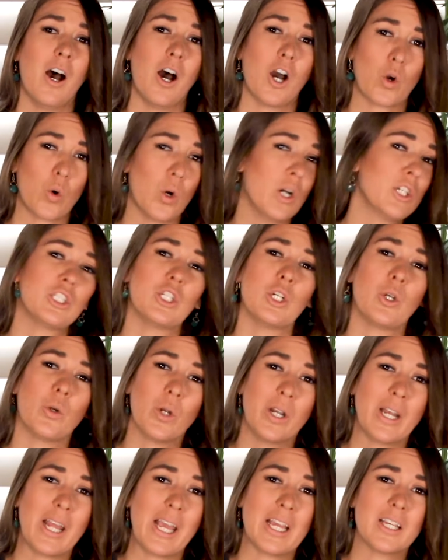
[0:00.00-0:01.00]
a question
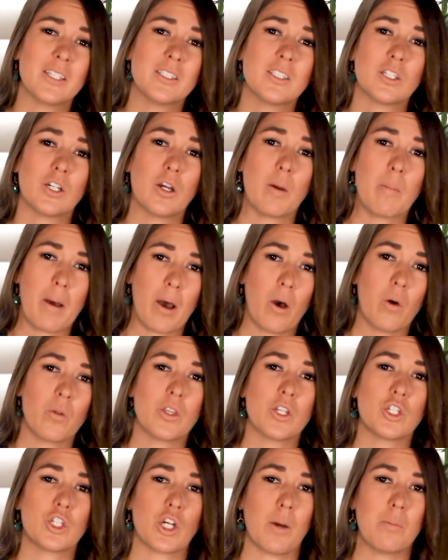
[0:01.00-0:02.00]
or an answer
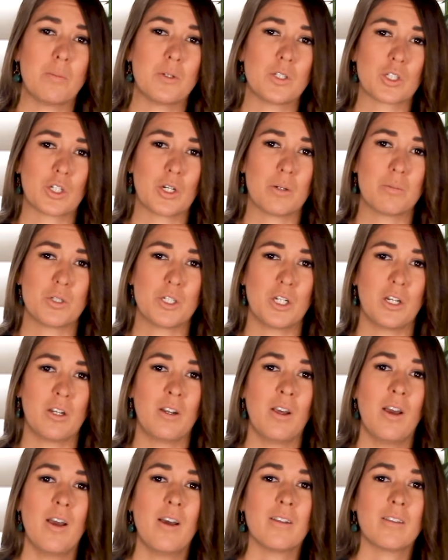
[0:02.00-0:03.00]
about the job
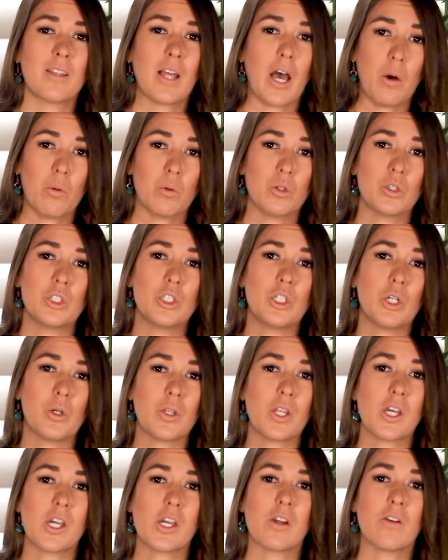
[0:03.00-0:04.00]
description. That will
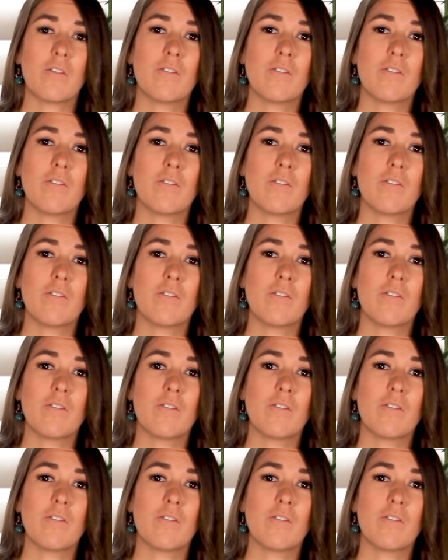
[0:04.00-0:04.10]
show that you're